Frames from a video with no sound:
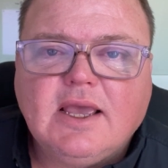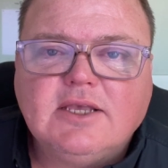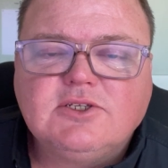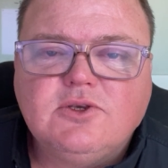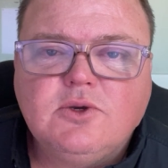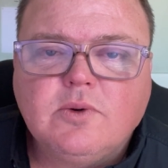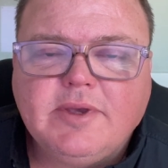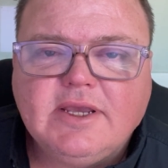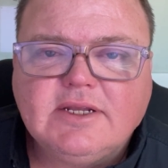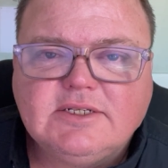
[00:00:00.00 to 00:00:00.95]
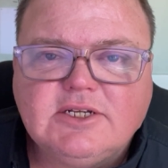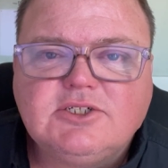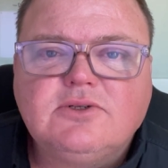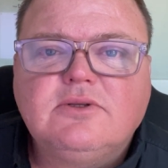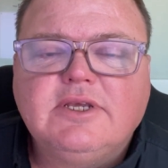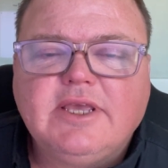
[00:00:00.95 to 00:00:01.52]
So you were being
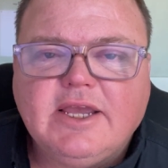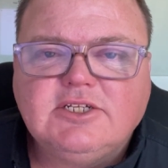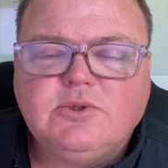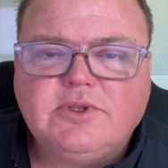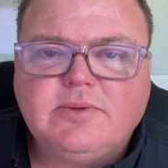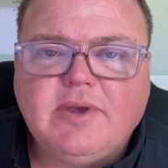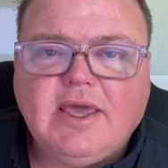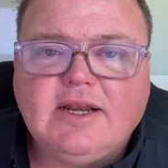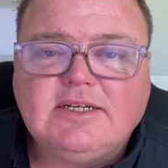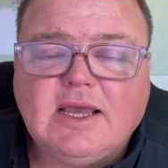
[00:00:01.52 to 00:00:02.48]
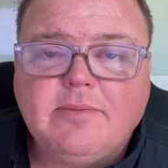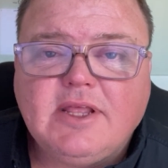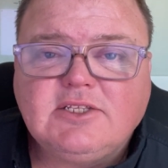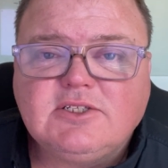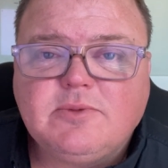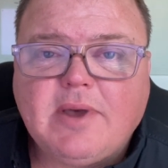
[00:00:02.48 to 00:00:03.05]
intentional, engaging with them ahead of time. And
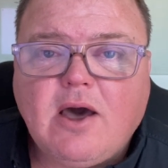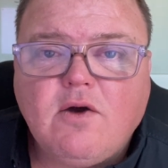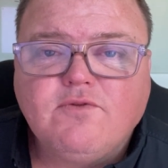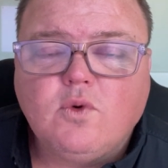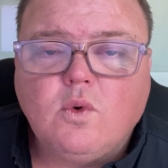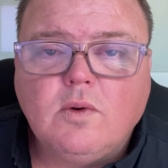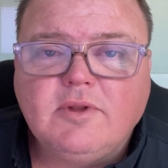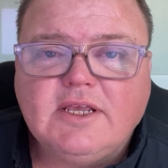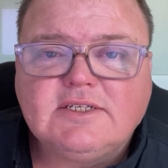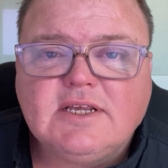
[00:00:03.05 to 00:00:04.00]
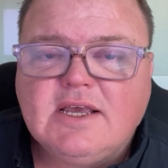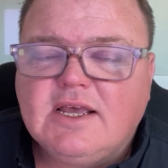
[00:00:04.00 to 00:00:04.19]
that's the power of a warm list.